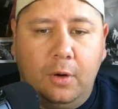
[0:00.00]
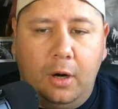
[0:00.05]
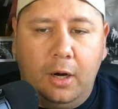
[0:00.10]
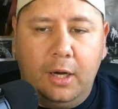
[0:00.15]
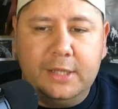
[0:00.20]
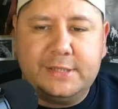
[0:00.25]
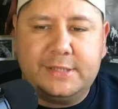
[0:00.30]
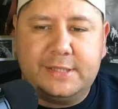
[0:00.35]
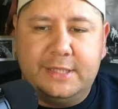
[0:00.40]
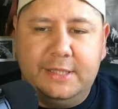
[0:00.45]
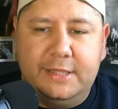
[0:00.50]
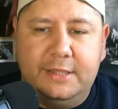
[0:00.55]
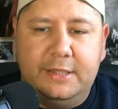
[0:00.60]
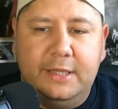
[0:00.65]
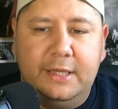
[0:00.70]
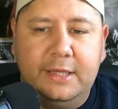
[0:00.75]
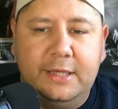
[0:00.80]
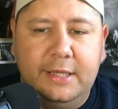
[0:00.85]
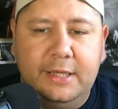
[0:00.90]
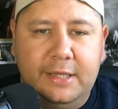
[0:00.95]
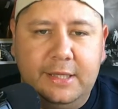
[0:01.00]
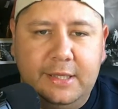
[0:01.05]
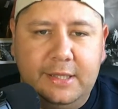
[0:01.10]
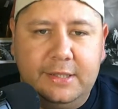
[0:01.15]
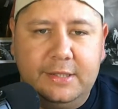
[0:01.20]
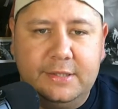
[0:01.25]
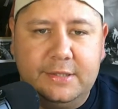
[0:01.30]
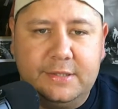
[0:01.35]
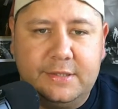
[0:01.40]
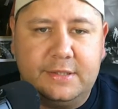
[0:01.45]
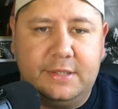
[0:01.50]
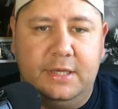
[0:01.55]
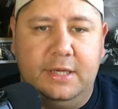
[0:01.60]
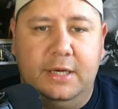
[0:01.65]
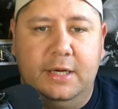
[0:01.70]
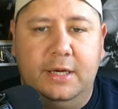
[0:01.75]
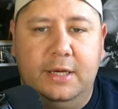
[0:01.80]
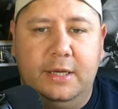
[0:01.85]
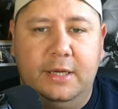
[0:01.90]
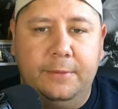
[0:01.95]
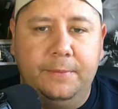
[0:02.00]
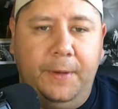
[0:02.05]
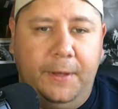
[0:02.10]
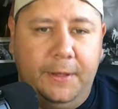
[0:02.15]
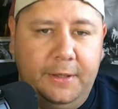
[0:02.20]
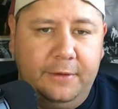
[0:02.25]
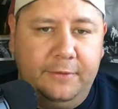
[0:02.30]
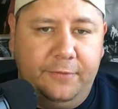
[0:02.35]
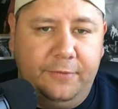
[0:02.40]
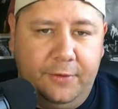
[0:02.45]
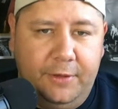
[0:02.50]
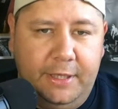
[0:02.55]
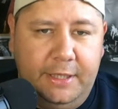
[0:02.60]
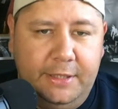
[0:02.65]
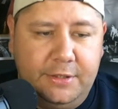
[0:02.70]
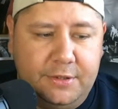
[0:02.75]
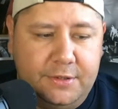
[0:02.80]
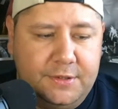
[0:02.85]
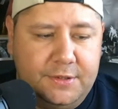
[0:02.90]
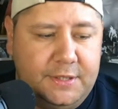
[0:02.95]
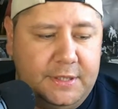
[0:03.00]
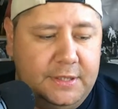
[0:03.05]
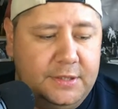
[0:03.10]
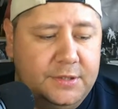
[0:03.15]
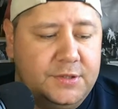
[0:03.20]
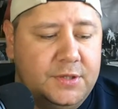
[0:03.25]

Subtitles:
Austin and his impending free agency.